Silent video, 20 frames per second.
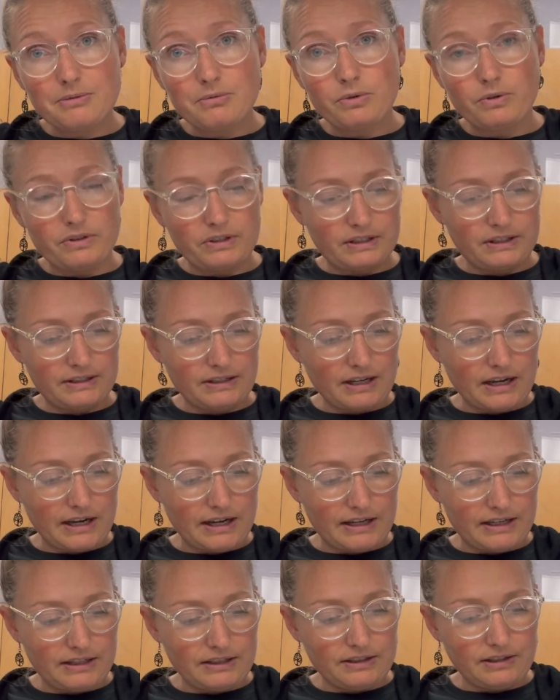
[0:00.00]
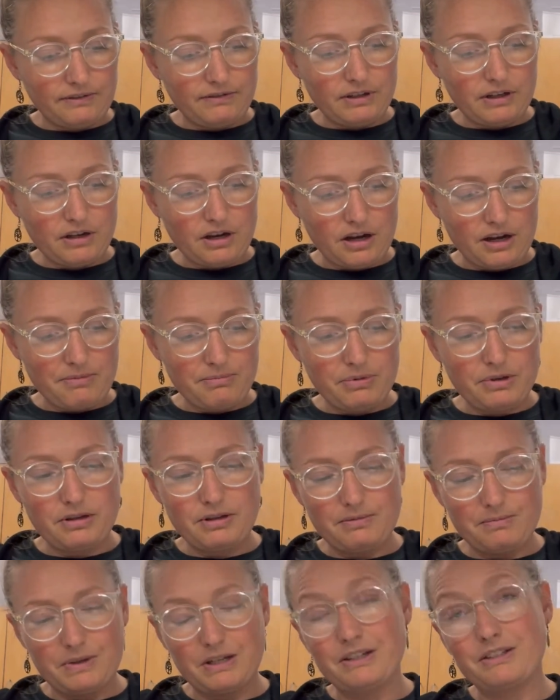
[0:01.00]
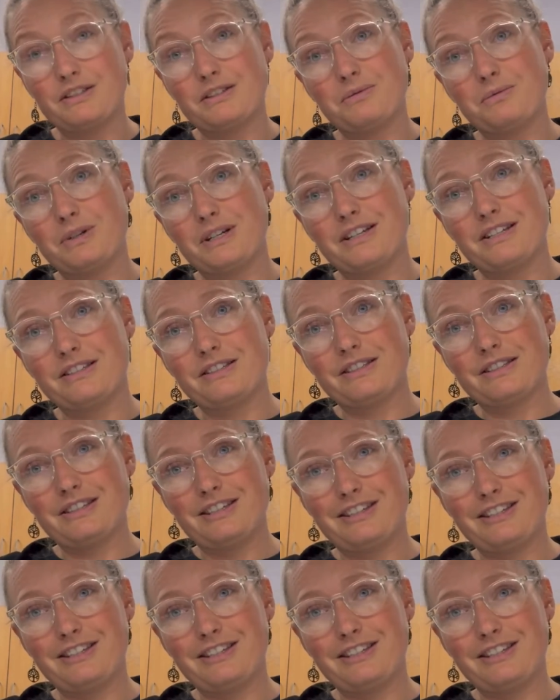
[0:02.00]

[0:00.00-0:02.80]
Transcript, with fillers: or the sides of the cup because otherwise